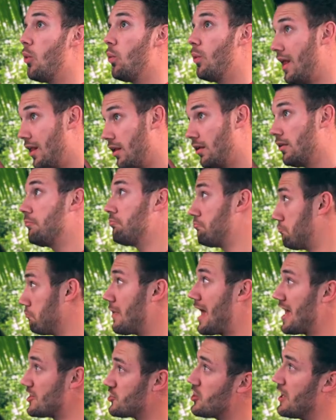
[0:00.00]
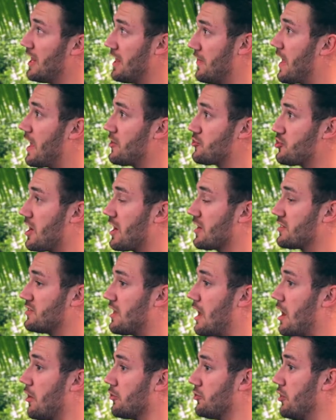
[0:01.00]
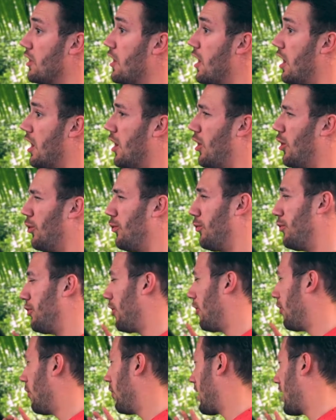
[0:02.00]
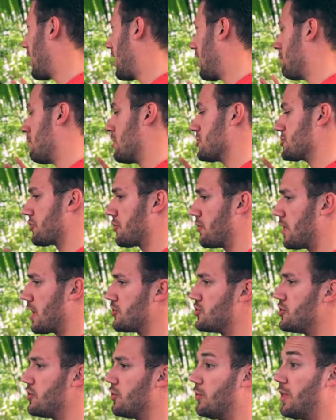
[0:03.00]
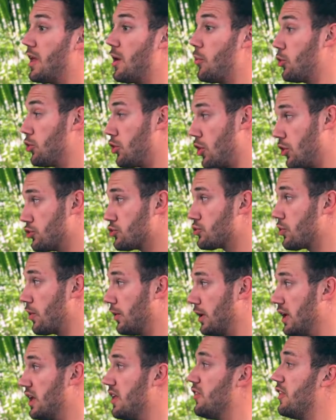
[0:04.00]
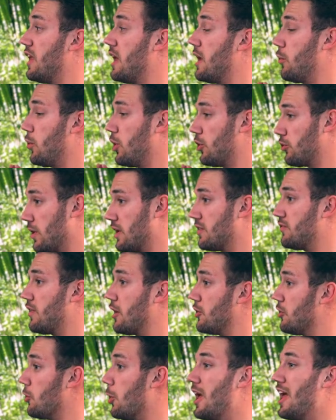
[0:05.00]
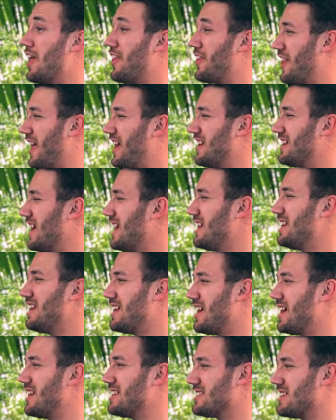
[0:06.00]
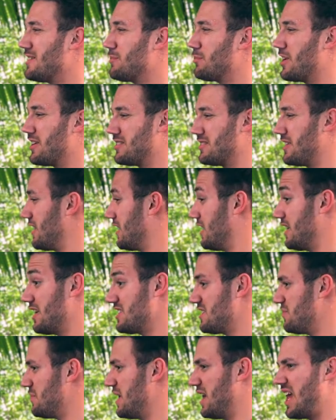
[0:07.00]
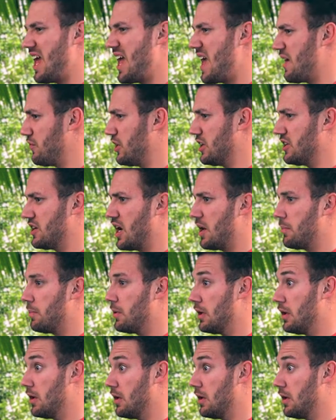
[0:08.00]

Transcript: Well, actually, that checks out. Although I must correct you, they were not trolley, they were great value. That 99-cent price tag gets me every time.